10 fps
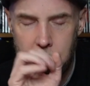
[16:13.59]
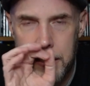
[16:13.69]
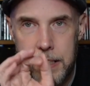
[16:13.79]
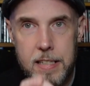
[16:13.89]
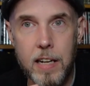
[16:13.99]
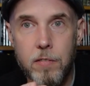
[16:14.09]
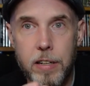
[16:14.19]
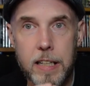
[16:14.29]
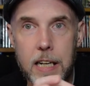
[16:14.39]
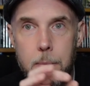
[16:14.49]
and the sale
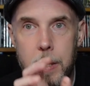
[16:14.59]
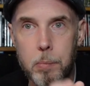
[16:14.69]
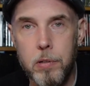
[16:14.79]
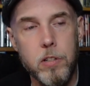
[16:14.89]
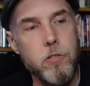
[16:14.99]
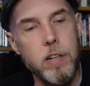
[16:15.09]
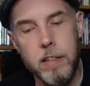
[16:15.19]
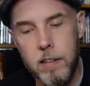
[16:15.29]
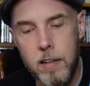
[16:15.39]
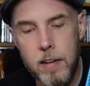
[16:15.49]
finally got me to pull the
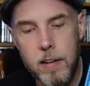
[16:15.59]
trigger.